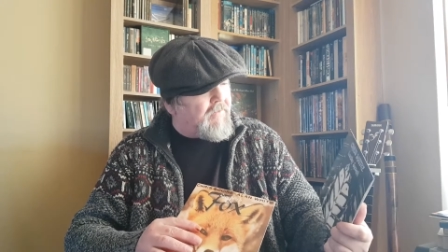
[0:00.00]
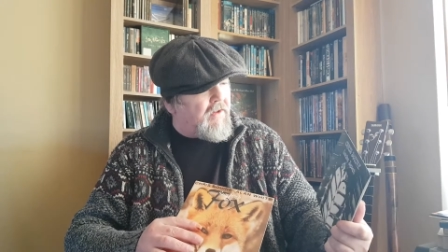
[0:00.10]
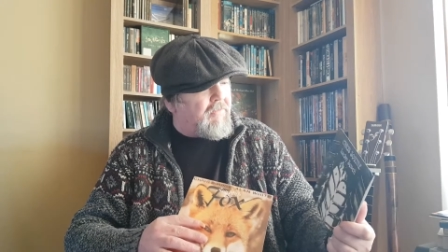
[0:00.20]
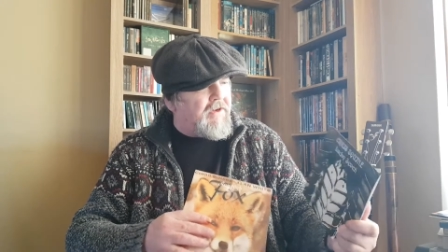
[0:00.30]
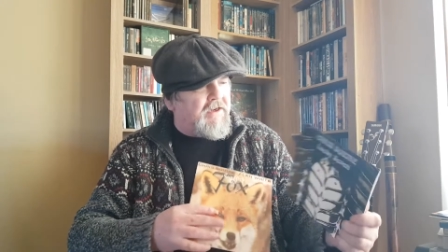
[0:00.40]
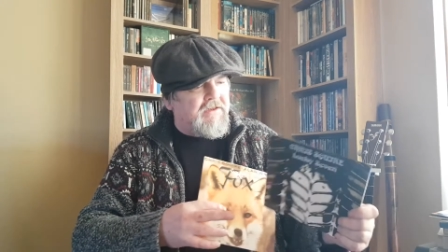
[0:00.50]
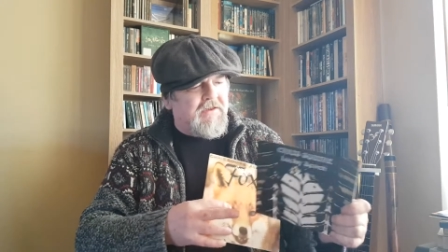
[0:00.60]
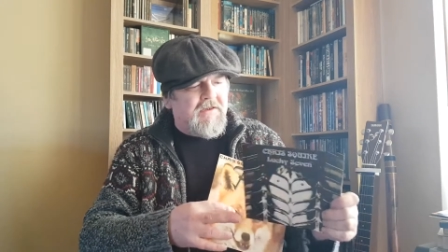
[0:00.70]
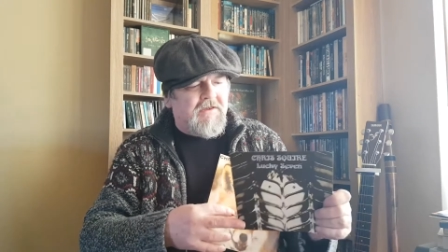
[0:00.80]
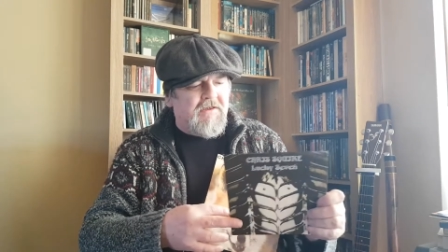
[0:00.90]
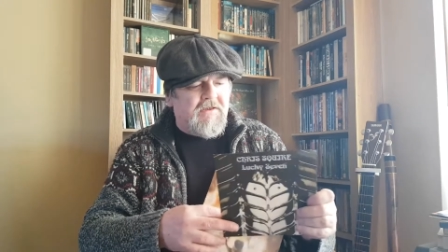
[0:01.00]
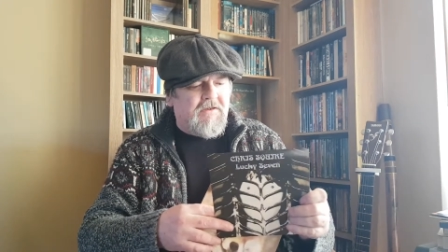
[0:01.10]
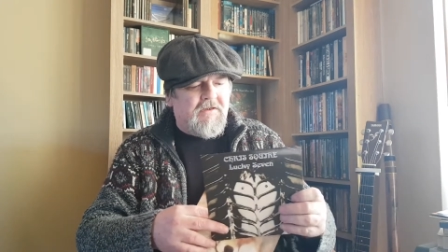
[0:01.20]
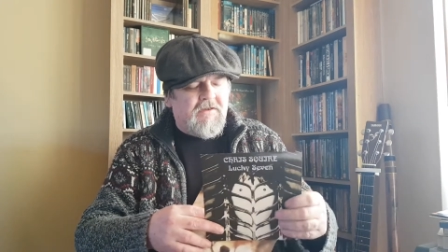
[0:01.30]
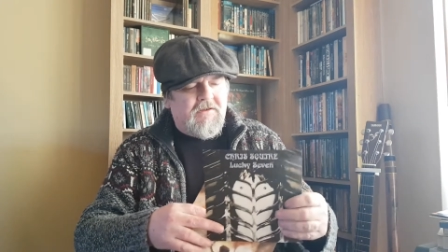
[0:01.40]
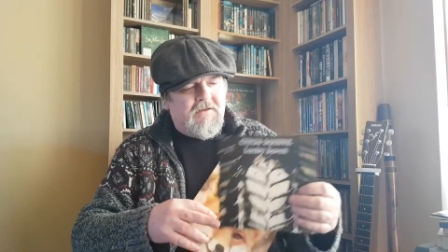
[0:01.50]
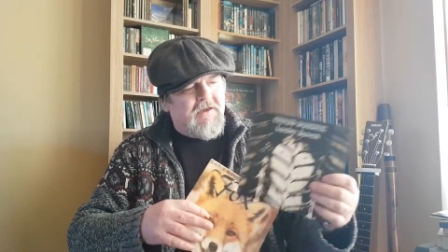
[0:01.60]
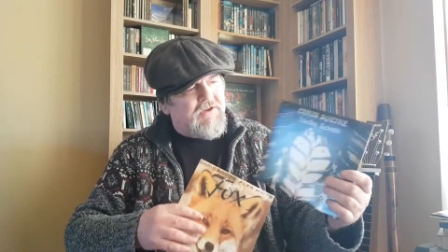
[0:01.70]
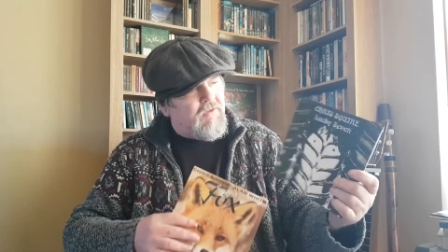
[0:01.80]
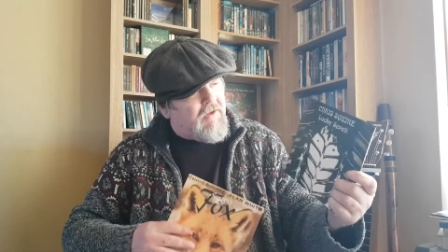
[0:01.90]
you. I mean,
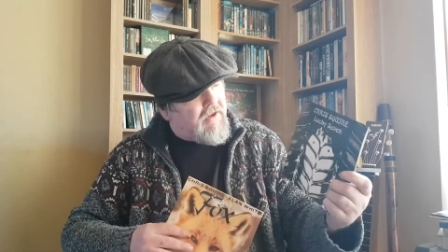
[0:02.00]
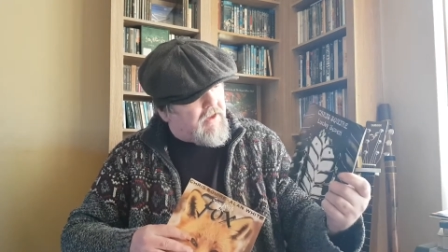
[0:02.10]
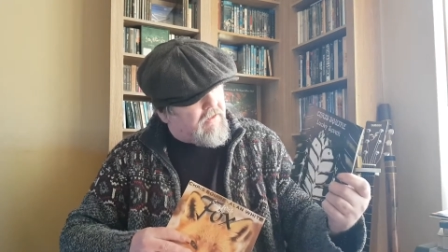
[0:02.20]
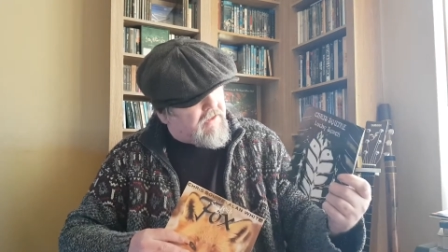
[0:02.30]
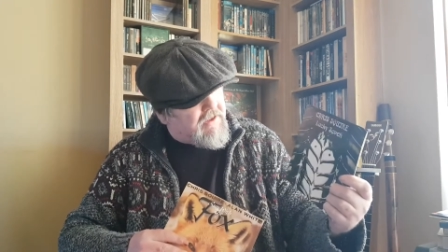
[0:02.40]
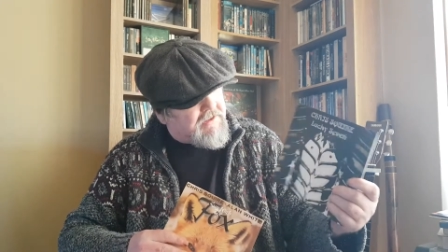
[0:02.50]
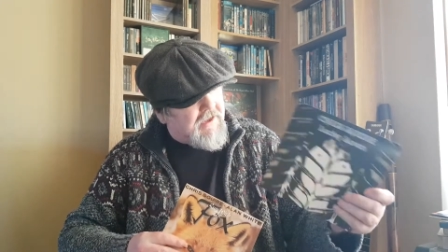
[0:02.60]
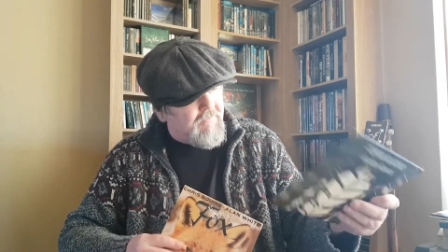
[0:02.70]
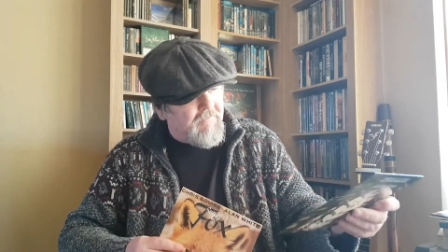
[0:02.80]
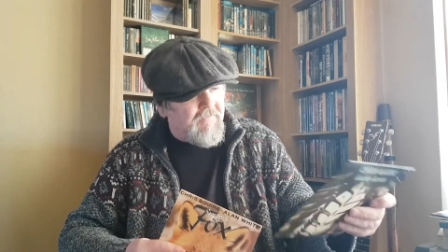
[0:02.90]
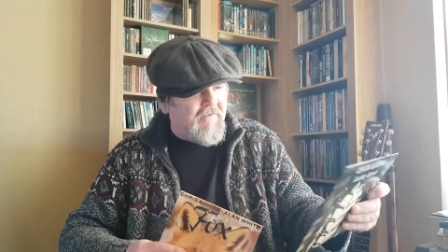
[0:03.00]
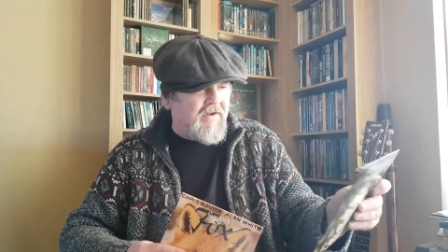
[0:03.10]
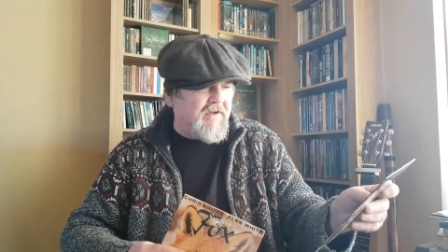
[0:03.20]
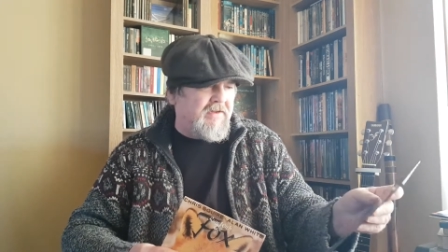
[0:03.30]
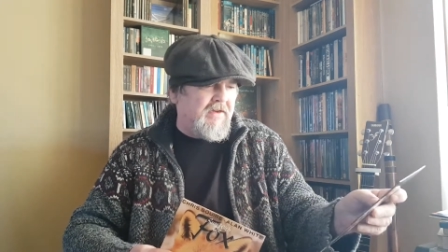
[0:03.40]
this one here, Lucky 7.